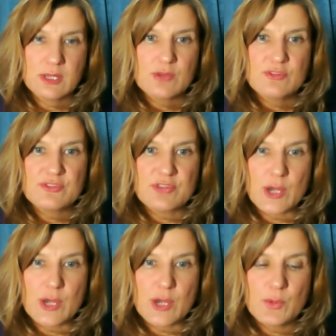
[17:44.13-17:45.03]

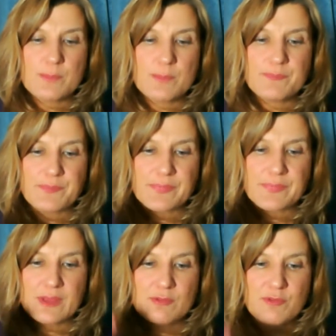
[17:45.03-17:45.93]
So
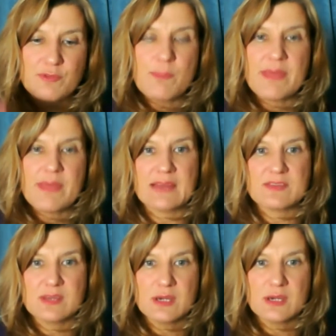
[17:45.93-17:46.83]
from that,
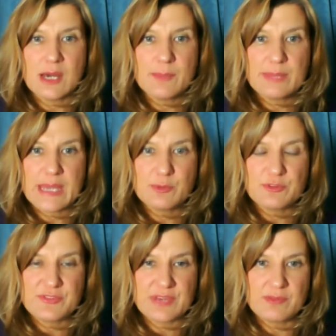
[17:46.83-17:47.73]
I'd be
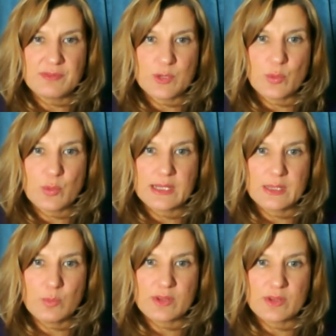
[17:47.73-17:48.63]
able to tell very
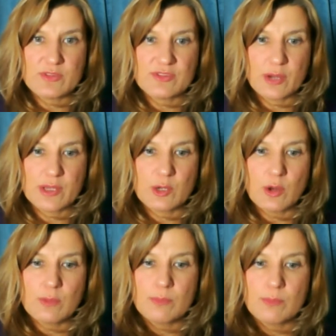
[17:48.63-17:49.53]
quickly what is going
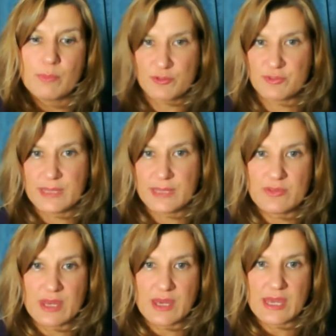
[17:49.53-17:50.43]
on, possibly
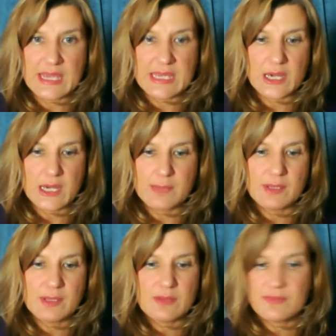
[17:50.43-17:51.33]
with a
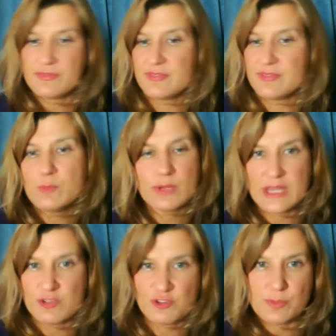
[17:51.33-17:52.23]
theme or
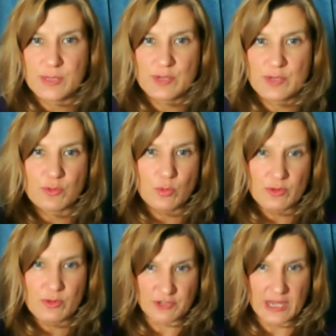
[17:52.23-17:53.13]
an issue, because all
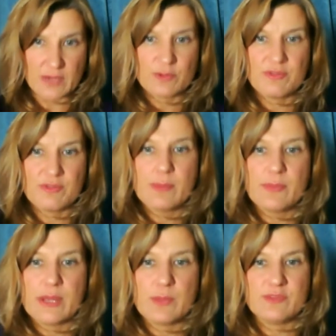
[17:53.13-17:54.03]
of the chakras
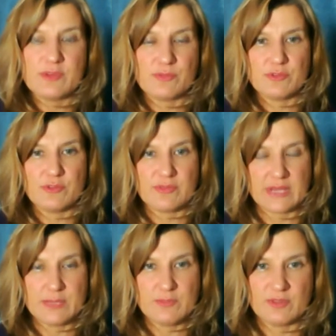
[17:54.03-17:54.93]
vibrate with different
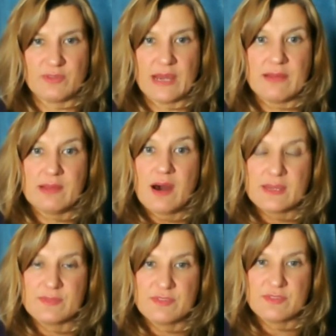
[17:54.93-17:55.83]
themes of our
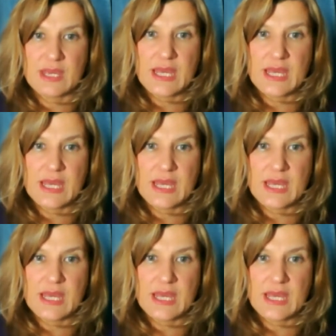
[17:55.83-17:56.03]
lives,